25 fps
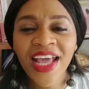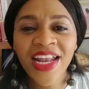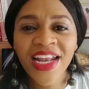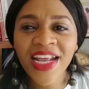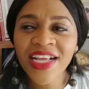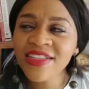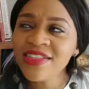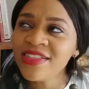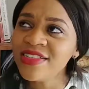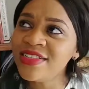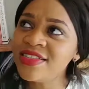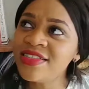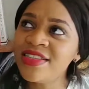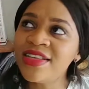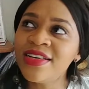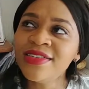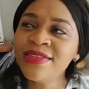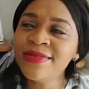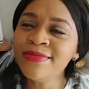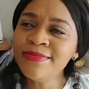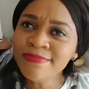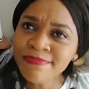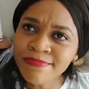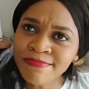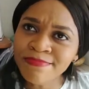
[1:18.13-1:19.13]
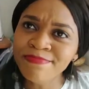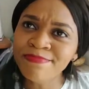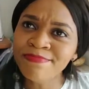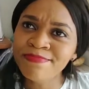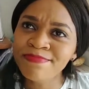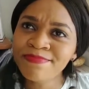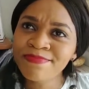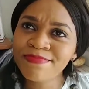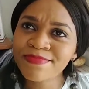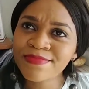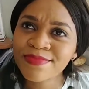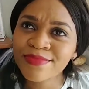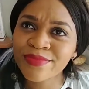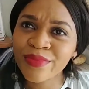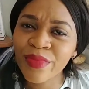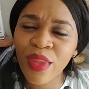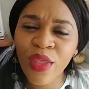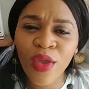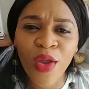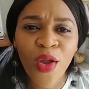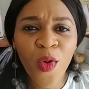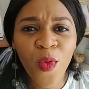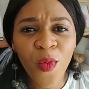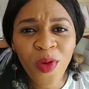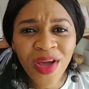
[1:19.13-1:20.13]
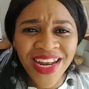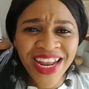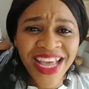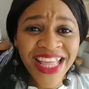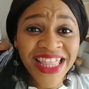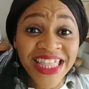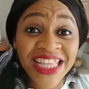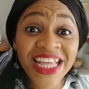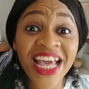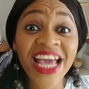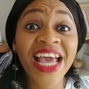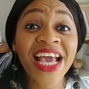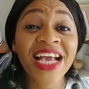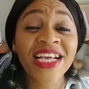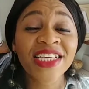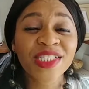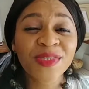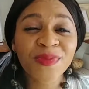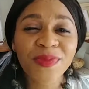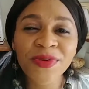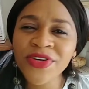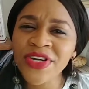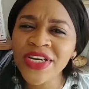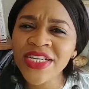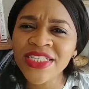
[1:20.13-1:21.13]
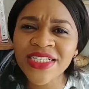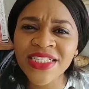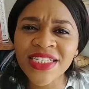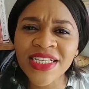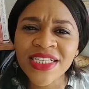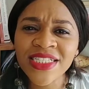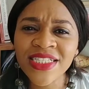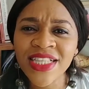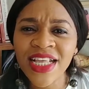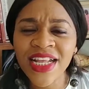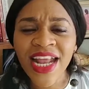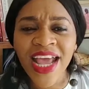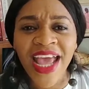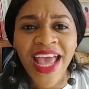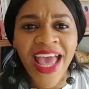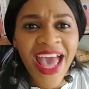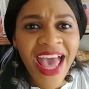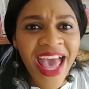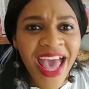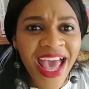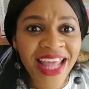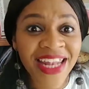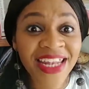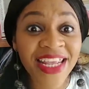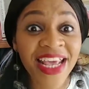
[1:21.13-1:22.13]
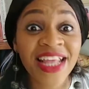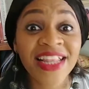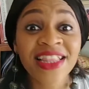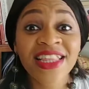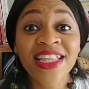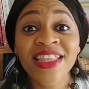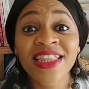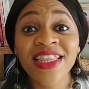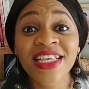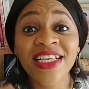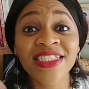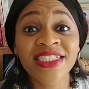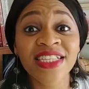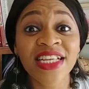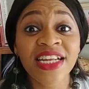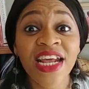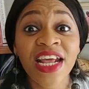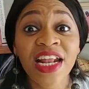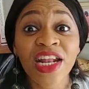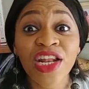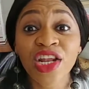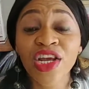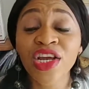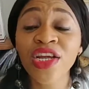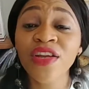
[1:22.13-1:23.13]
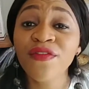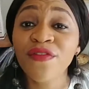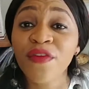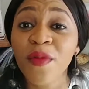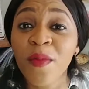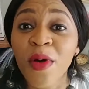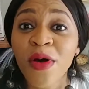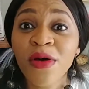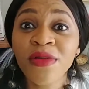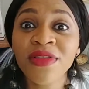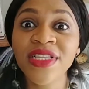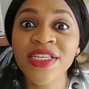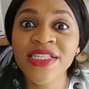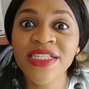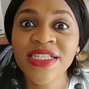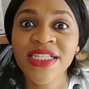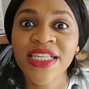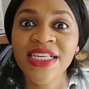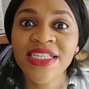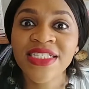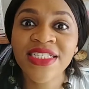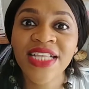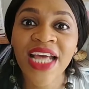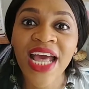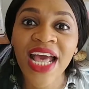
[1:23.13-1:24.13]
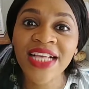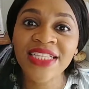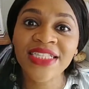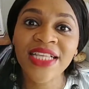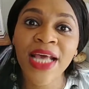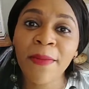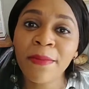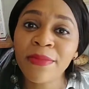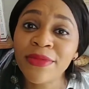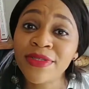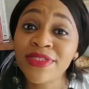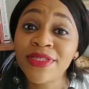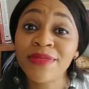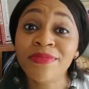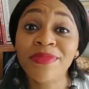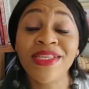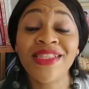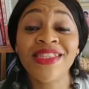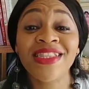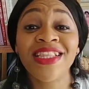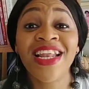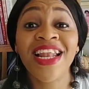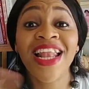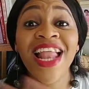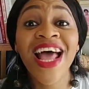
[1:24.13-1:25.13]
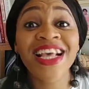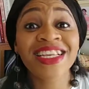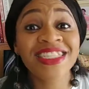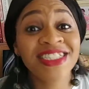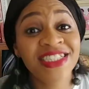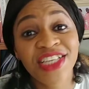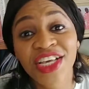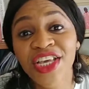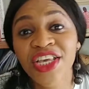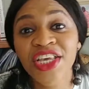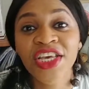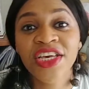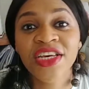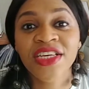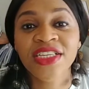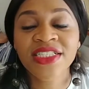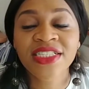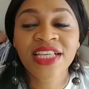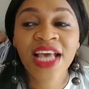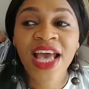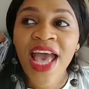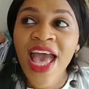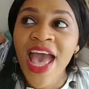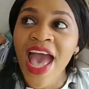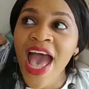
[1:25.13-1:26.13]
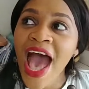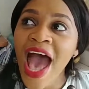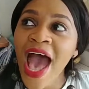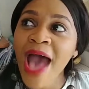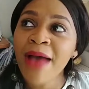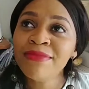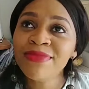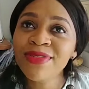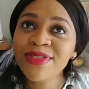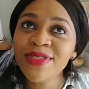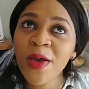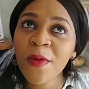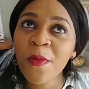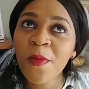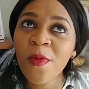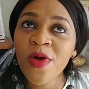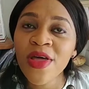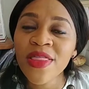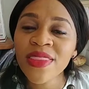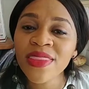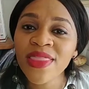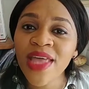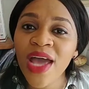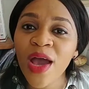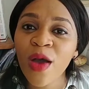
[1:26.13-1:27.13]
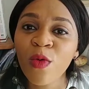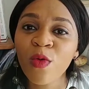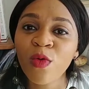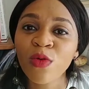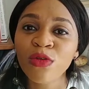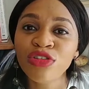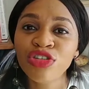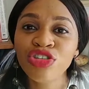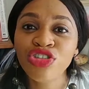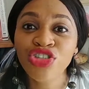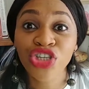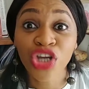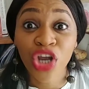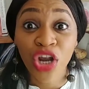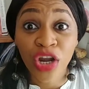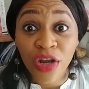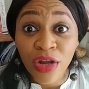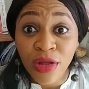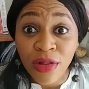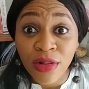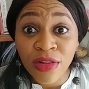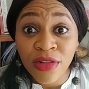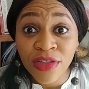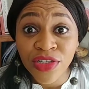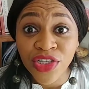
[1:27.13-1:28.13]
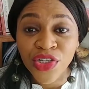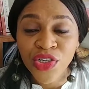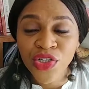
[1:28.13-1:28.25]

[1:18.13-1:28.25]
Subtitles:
I just thought, what are the experiences that I had and the things that I learned from all these things that has happened to me in the last 10 years? I'm someone that would journal,